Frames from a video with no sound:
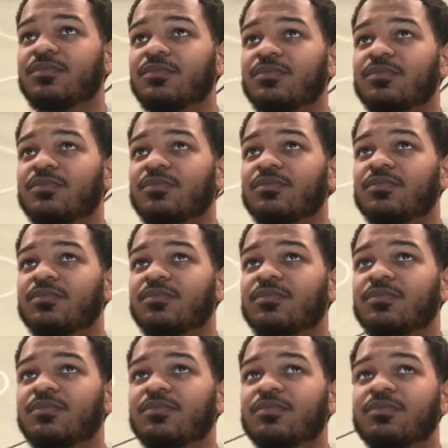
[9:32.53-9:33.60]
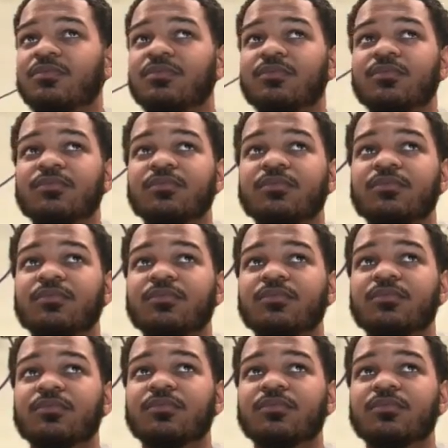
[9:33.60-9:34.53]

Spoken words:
No one is speaking in this clip.